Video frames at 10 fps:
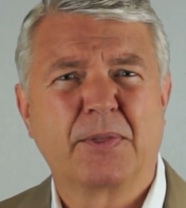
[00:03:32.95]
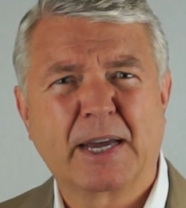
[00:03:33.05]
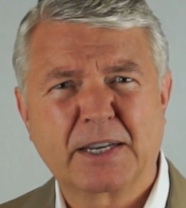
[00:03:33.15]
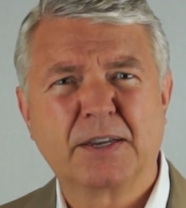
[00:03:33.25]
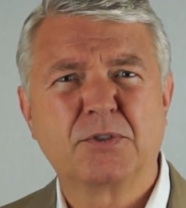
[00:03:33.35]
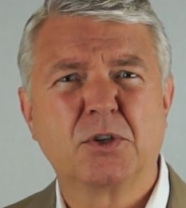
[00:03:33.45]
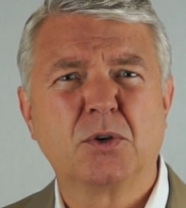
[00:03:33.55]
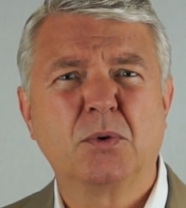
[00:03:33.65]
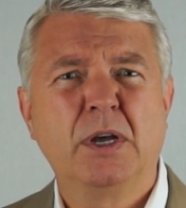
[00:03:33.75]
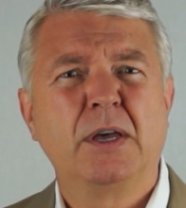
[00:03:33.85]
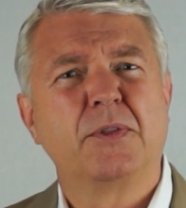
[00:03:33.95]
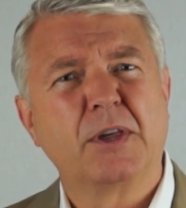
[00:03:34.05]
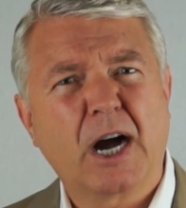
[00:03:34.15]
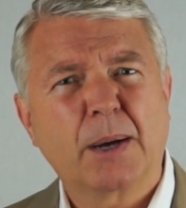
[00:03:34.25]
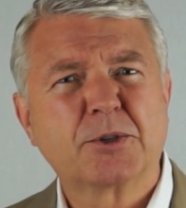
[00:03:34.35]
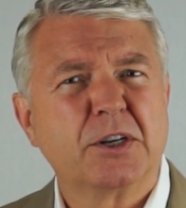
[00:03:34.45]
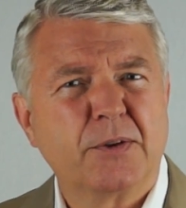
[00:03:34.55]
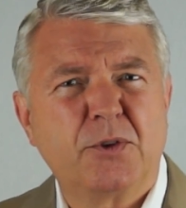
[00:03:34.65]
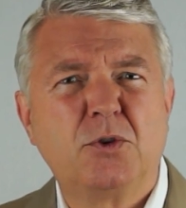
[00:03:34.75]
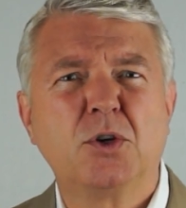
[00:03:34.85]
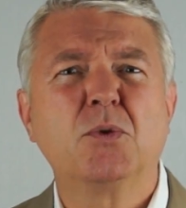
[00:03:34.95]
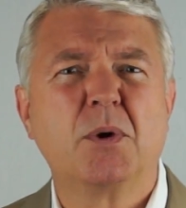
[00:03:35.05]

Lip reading: That gives you the option, if you do